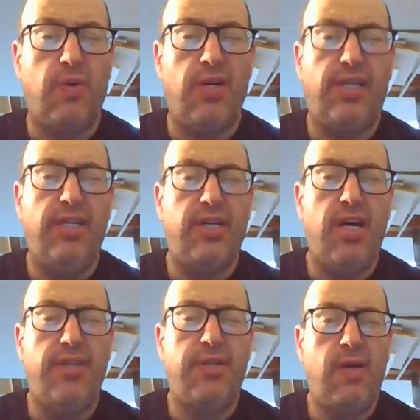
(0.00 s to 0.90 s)
work is
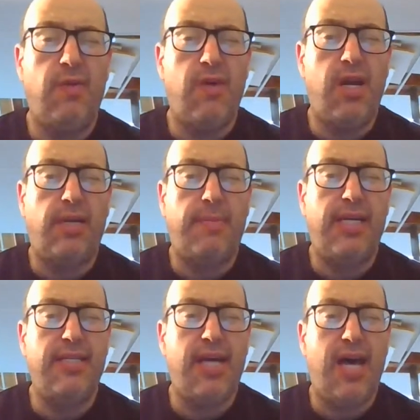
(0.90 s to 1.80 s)
also ironic
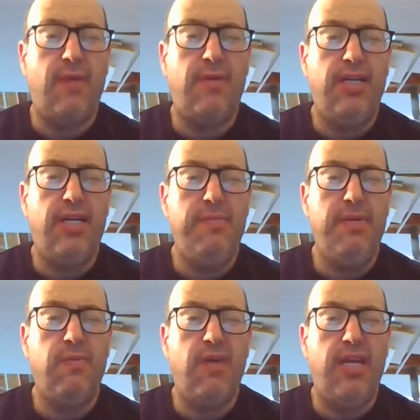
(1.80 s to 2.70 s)
because irony can
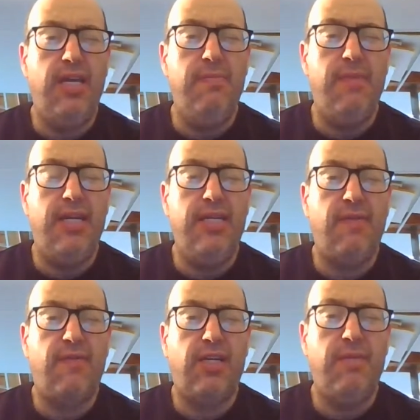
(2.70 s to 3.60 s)
be read in many
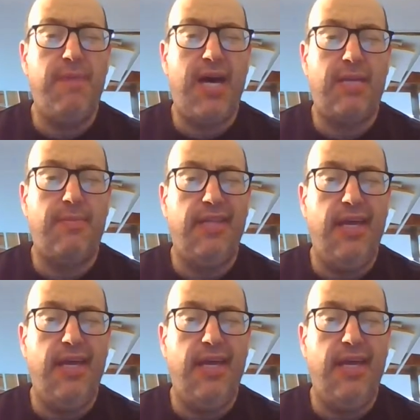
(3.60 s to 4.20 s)
different compatible